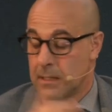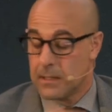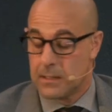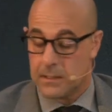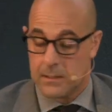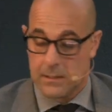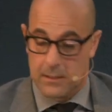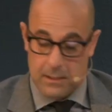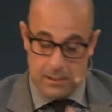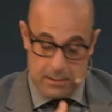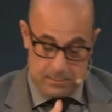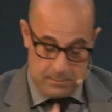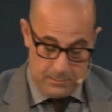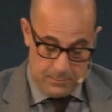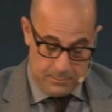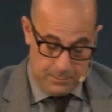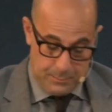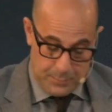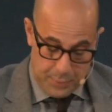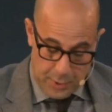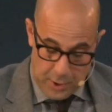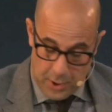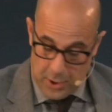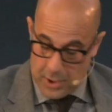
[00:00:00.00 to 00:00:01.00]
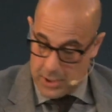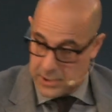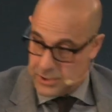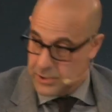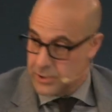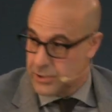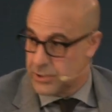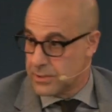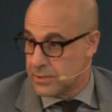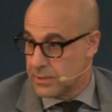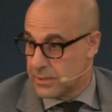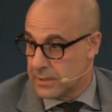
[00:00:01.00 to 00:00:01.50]
the
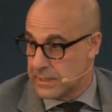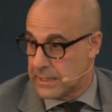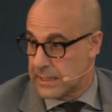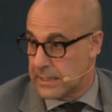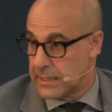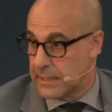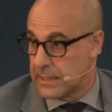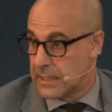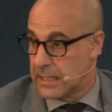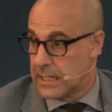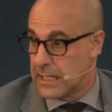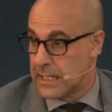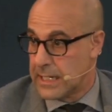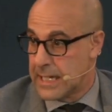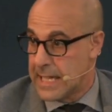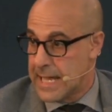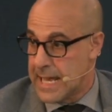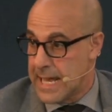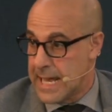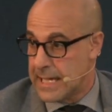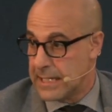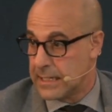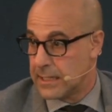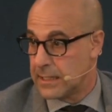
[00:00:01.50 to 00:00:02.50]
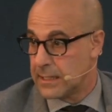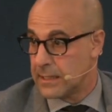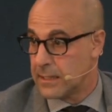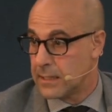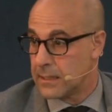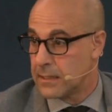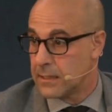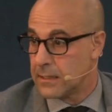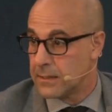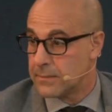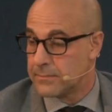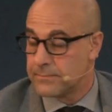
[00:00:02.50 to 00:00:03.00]
paunch that I added,
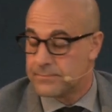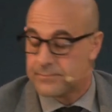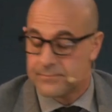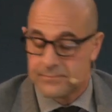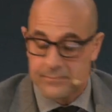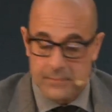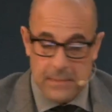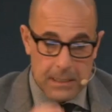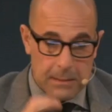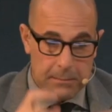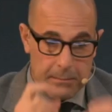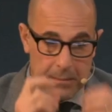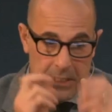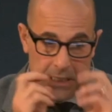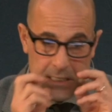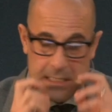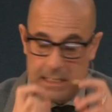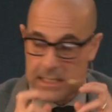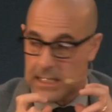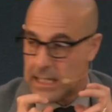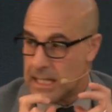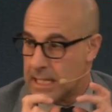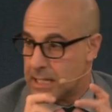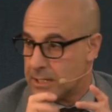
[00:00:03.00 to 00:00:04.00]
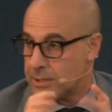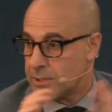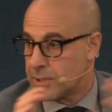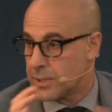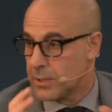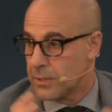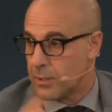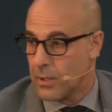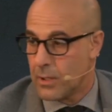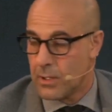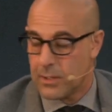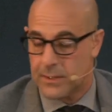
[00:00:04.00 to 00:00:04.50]
the mustache,
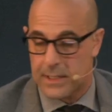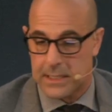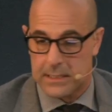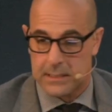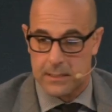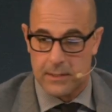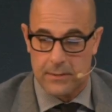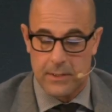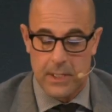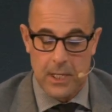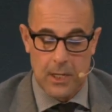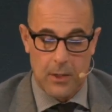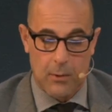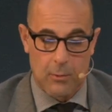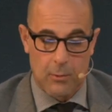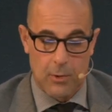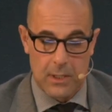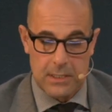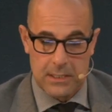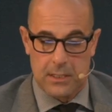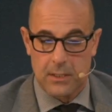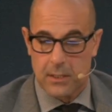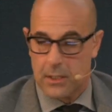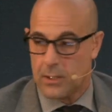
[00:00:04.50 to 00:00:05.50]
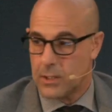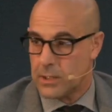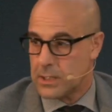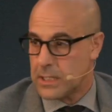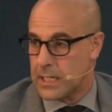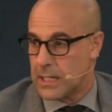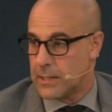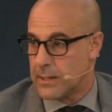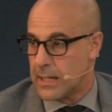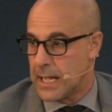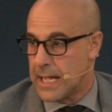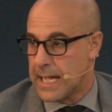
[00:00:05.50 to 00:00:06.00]
and all that stuff. Once it all
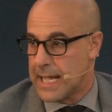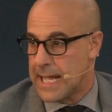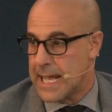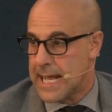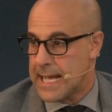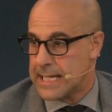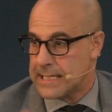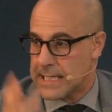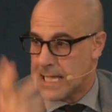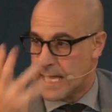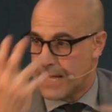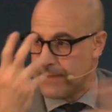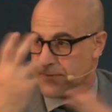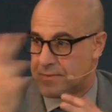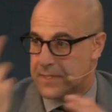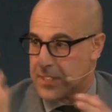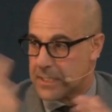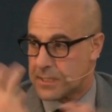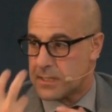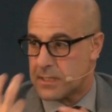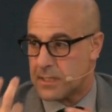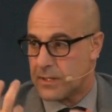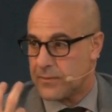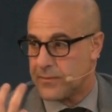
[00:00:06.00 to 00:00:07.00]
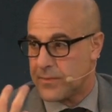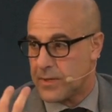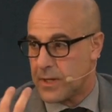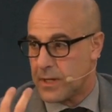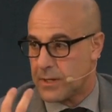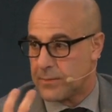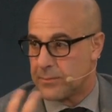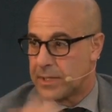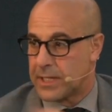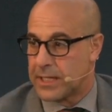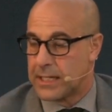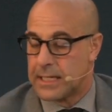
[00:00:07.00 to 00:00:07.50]
came, I had to have this stuff
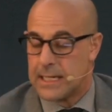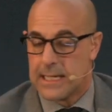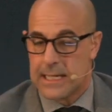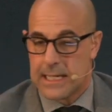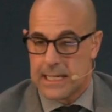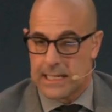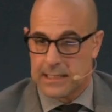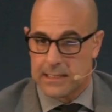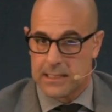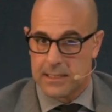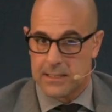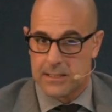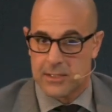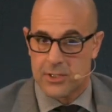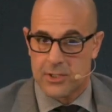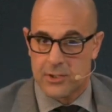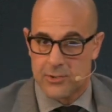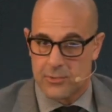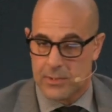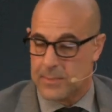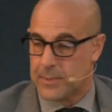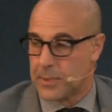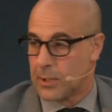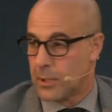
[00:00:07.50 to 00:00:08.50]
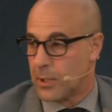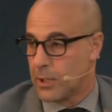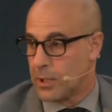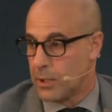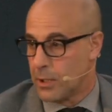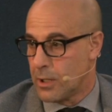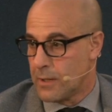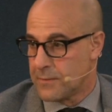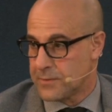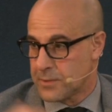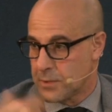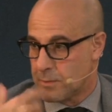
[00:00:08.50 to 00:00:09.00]
on me and then strip it all
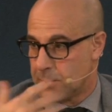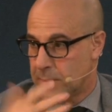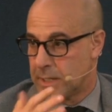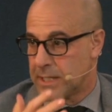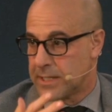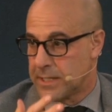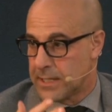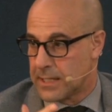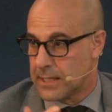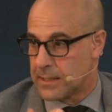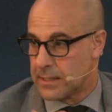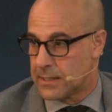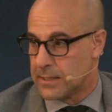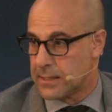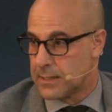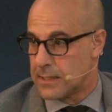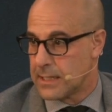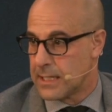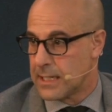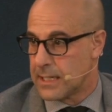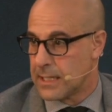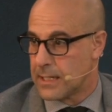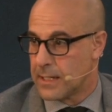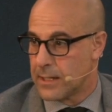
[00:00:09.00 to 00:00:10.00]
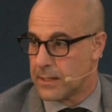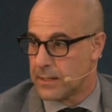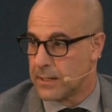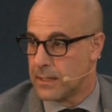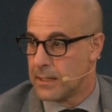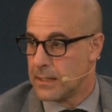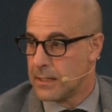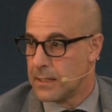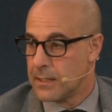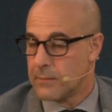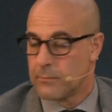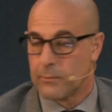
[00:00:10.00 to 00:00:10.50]
off. So by the end of the day, I
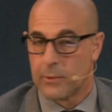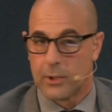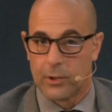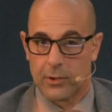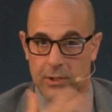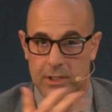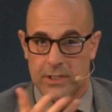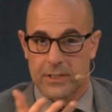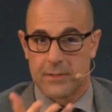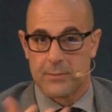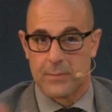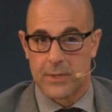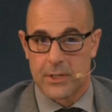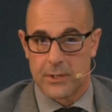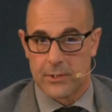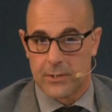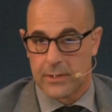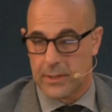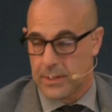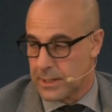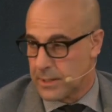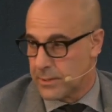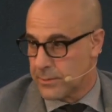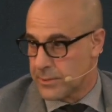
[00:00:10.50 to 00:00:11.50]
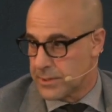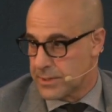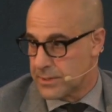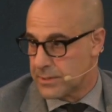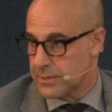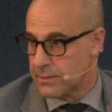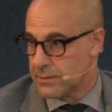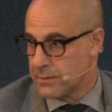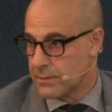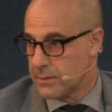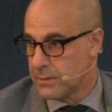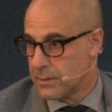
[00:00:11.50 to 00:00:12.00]
would look in the mirror and there was,